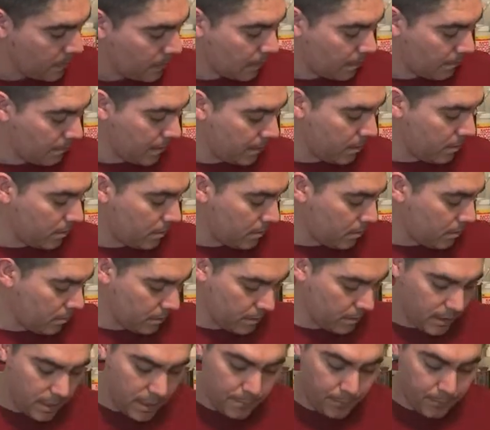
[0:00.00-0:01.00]
Let me go and hold
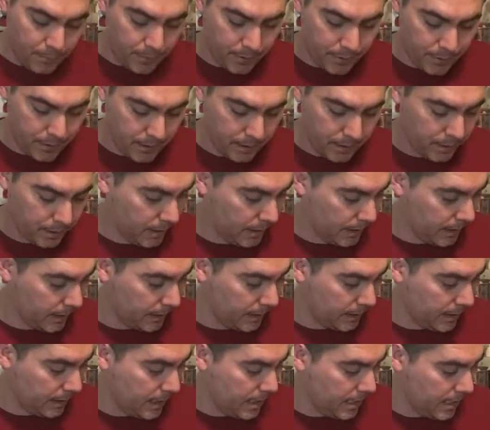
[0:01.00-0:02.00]
it up so you can
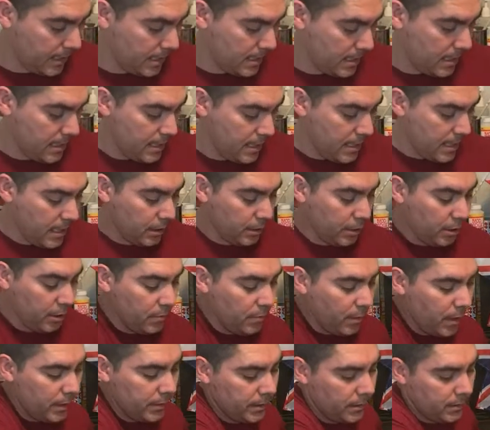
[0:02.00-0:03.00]
see. Should
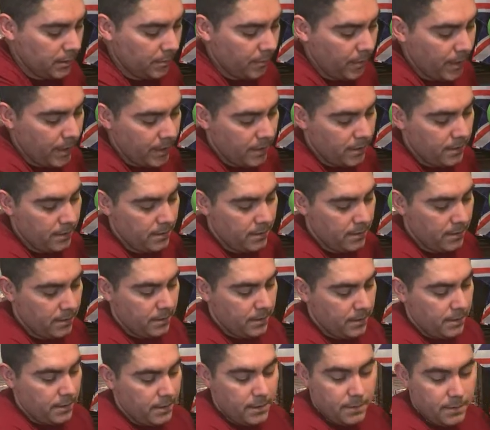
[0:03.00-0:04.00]
have brought this up higher.
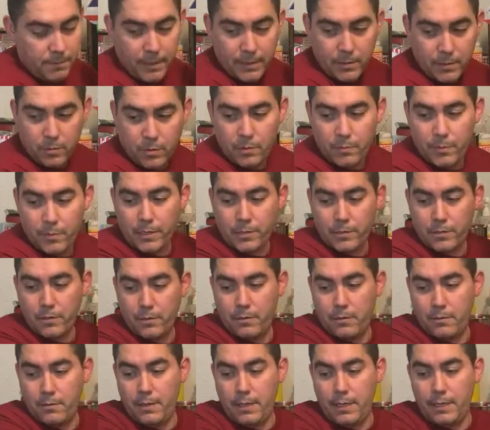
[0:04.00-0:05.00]
I just wanted to make
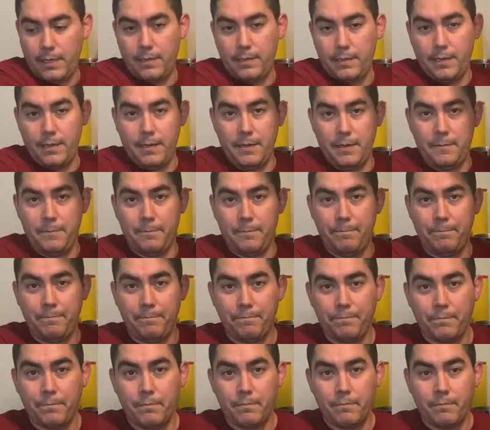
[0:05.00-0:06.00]
sure that
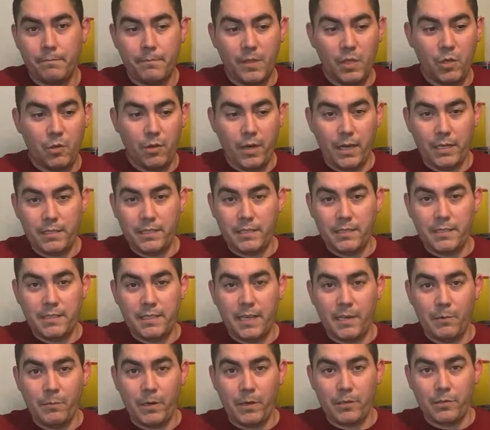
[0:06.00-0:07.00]
you're actually
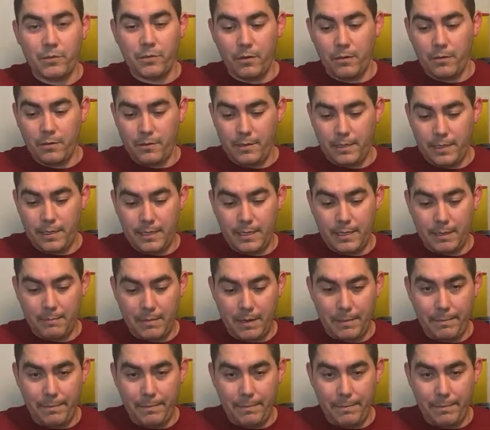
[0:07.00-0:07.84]
seeing my shirt, not like my